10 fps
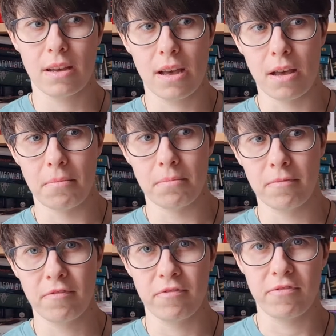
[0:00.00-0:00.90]

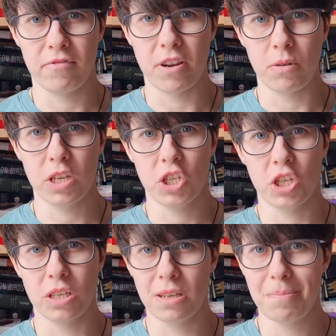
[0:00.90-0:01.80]
very
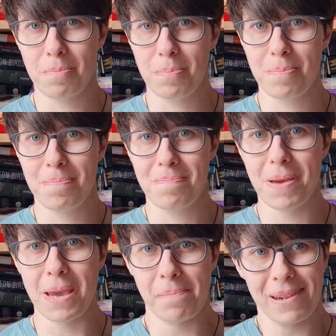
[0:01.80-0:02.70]
shitty
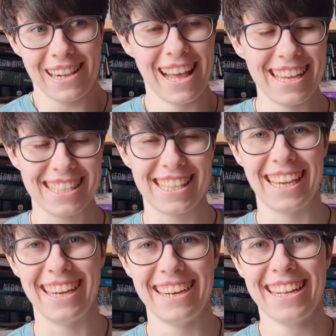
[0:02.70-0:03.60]
people.
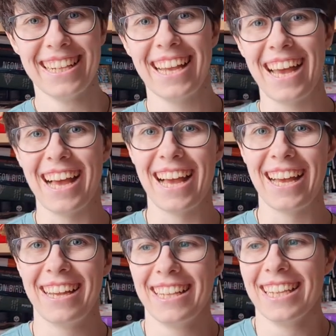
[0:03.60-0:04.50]
So
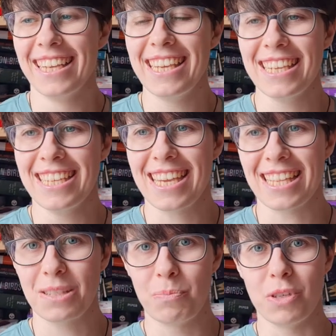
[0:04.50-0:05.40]
he
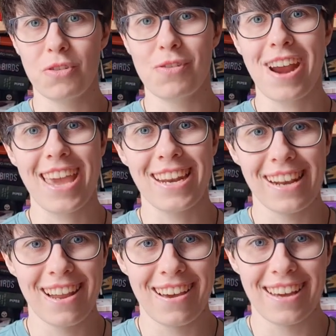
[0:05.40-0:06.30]
gets betrayed a
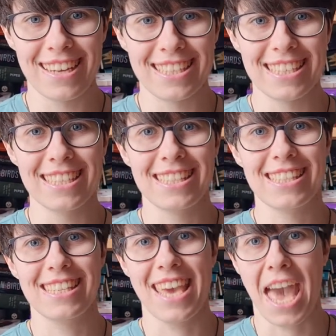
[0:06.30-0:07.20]
lot, he gets
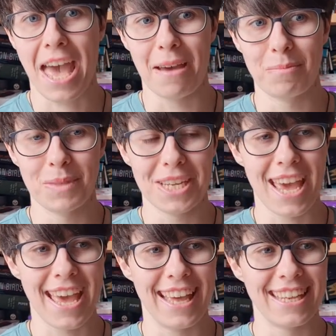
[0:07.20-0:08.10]
scammed,
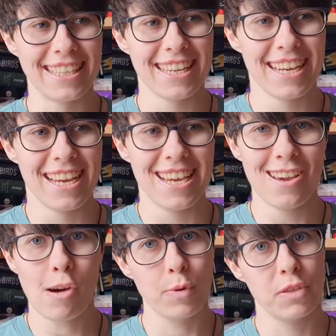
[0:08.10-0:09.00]
and he
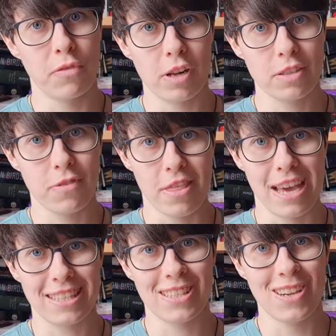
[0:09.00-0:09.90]
always falls for
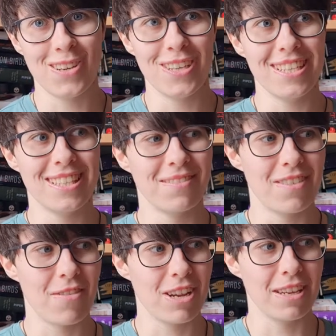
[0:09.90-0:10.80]
that. So he's a
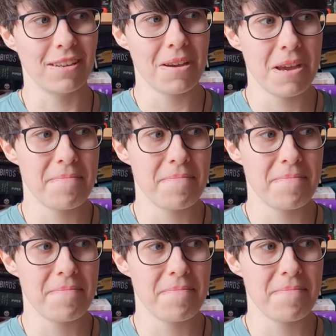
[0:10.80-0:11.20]
very